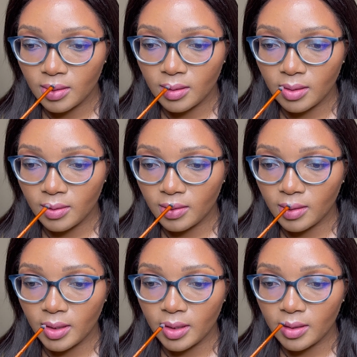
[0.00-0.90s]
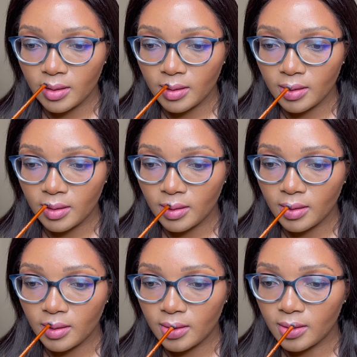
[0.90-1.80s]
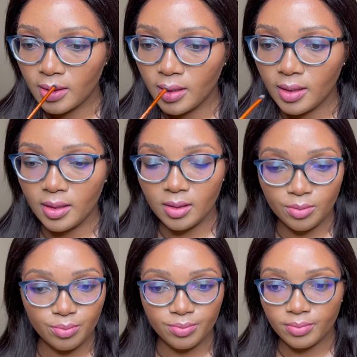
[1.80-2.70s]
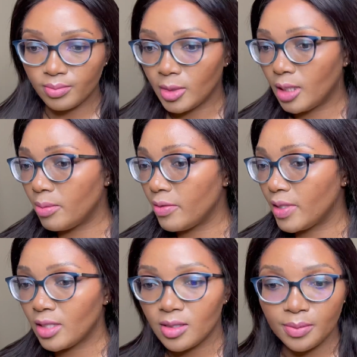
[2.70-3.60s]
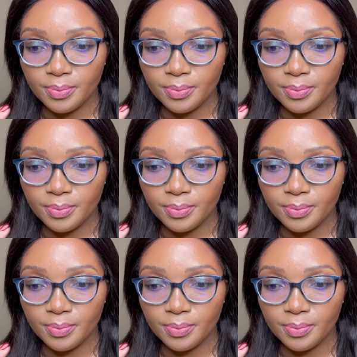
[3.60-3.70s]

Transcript: giving that shiny lip effect.